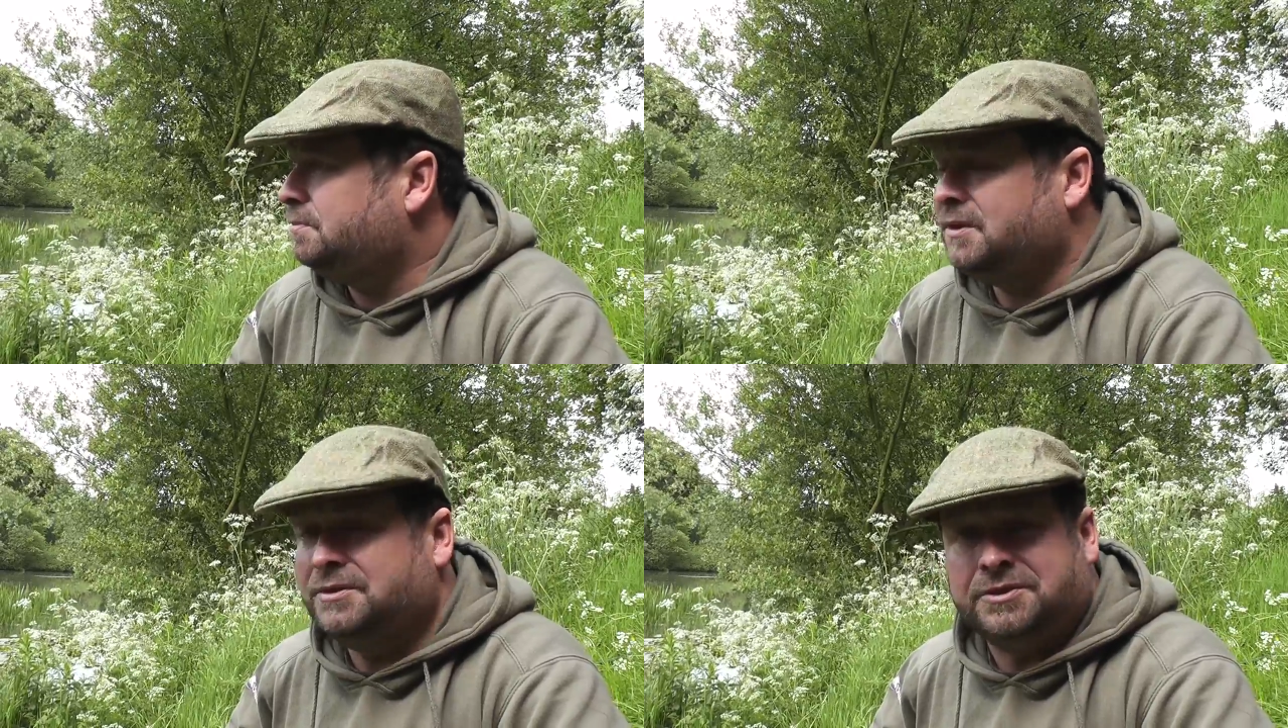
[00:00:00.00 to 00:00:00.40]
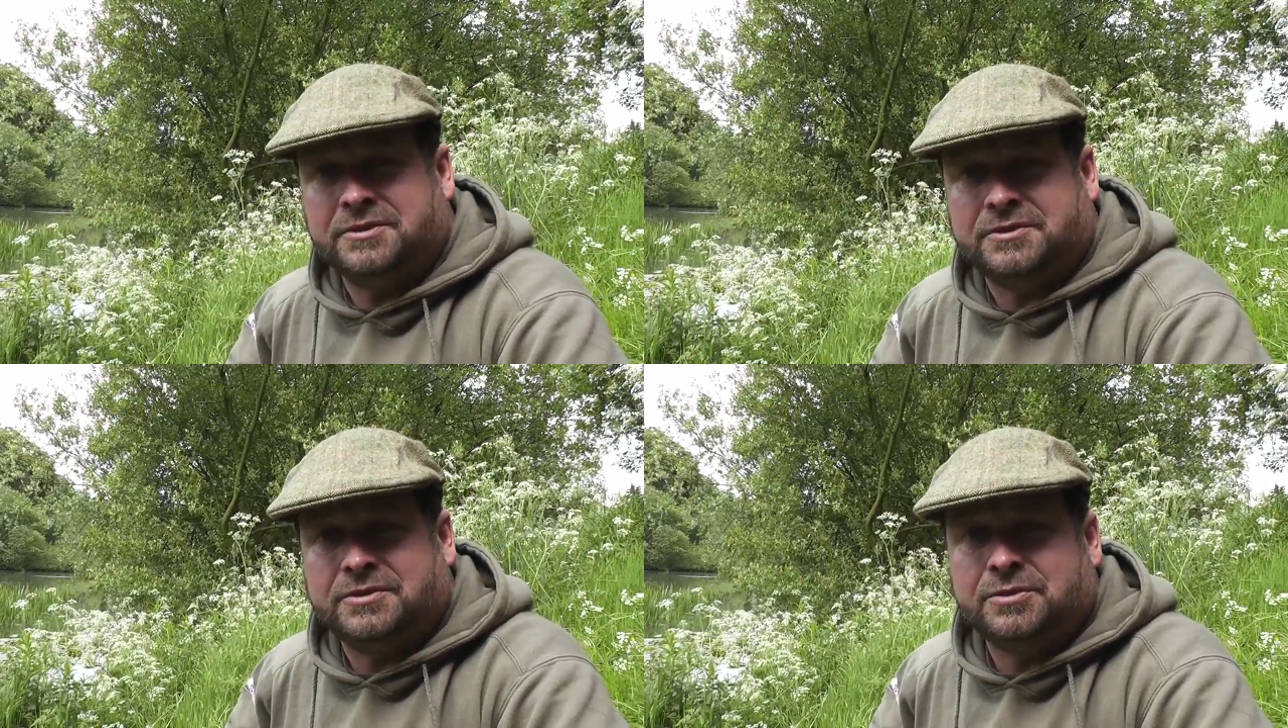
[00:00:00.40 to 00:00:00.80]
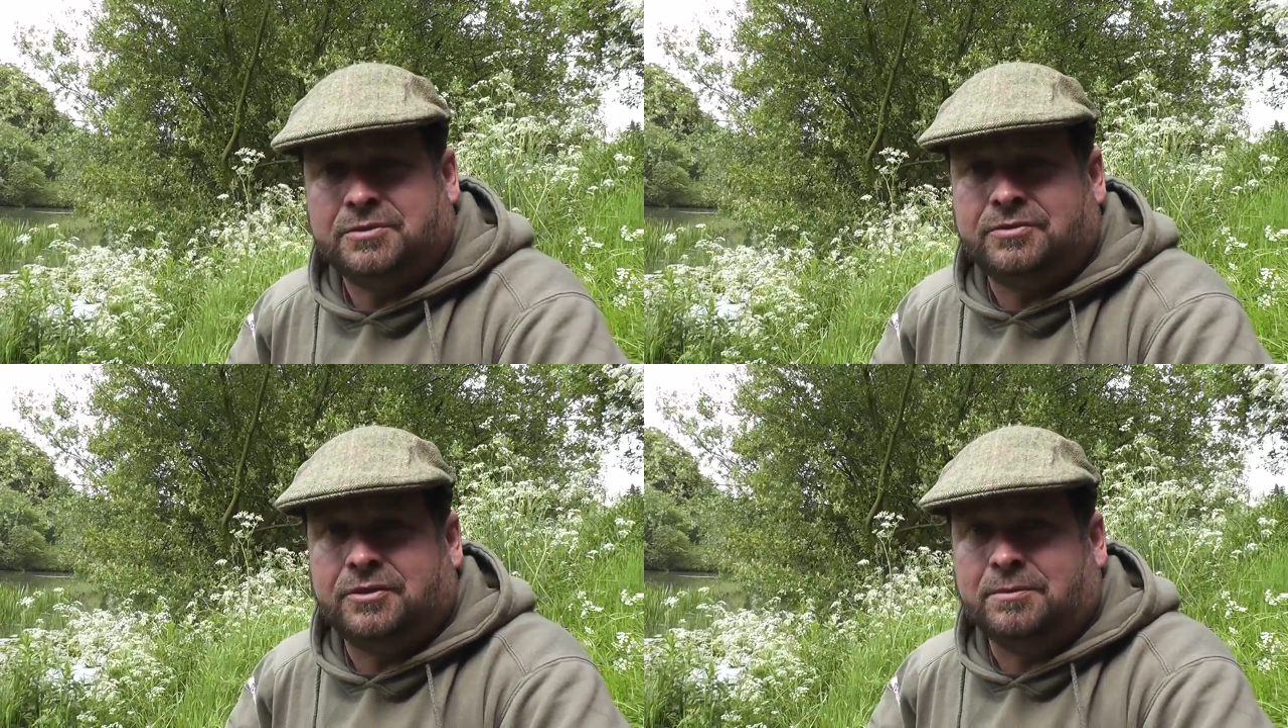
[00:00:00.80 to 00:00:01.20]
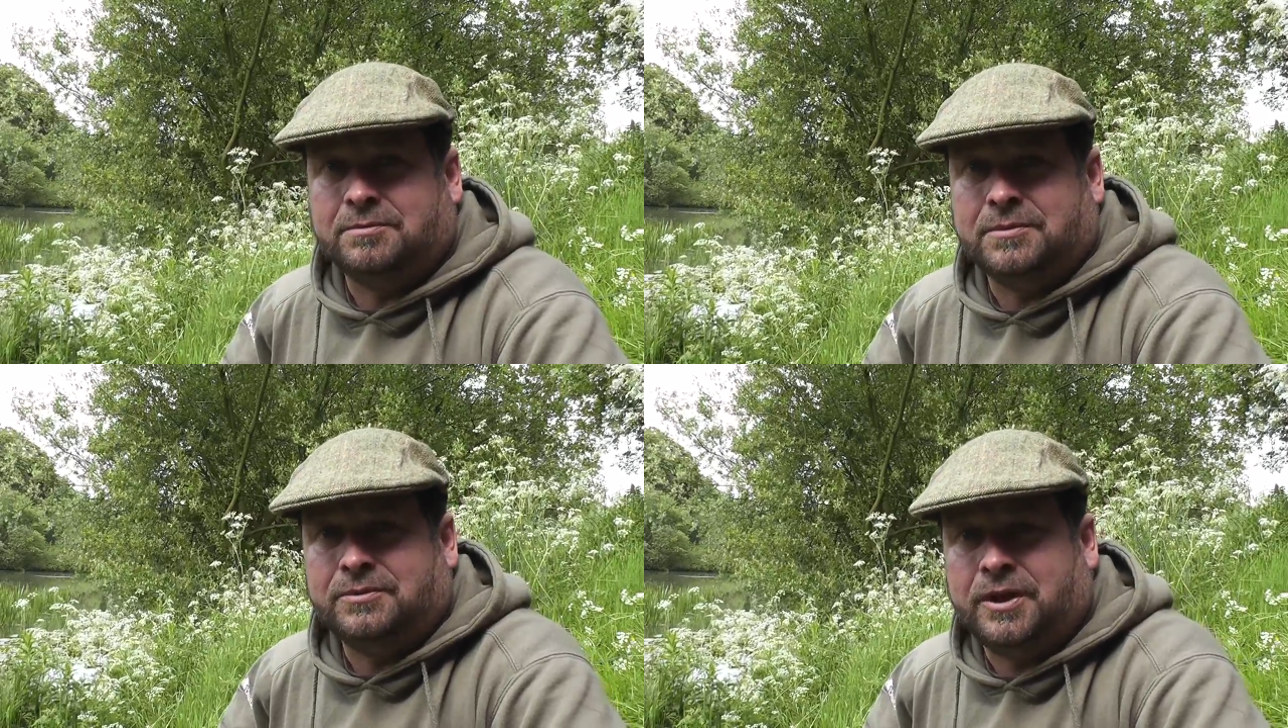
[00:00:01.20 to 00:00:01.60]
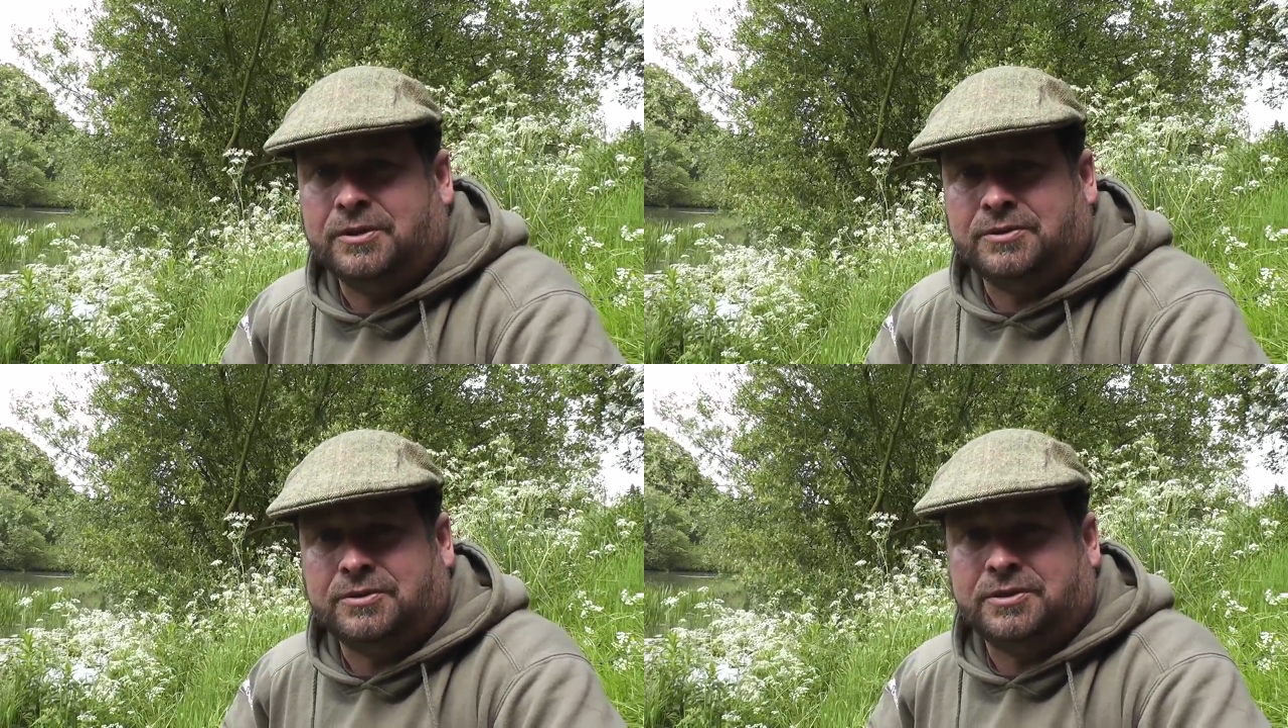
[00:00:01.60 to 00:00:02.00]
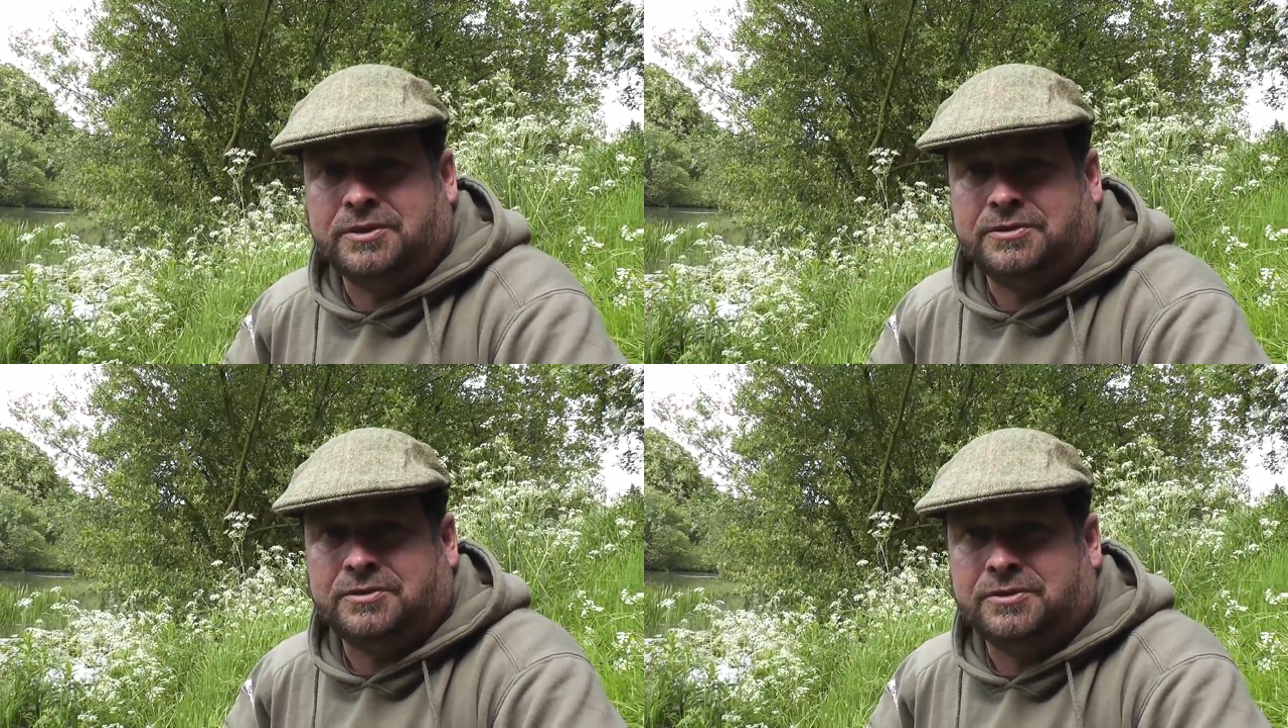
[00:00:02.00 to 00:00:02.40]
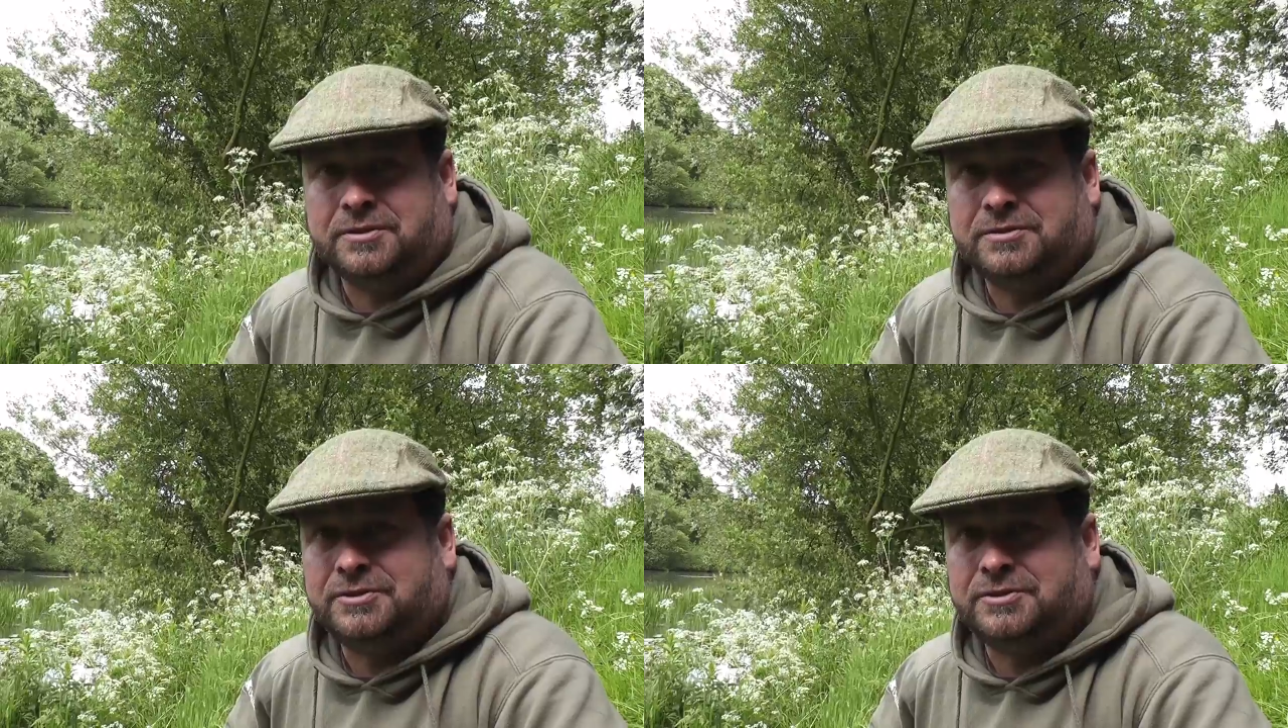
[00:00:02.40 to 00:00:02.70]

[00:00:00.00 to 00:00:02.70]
pollution at all from road noise or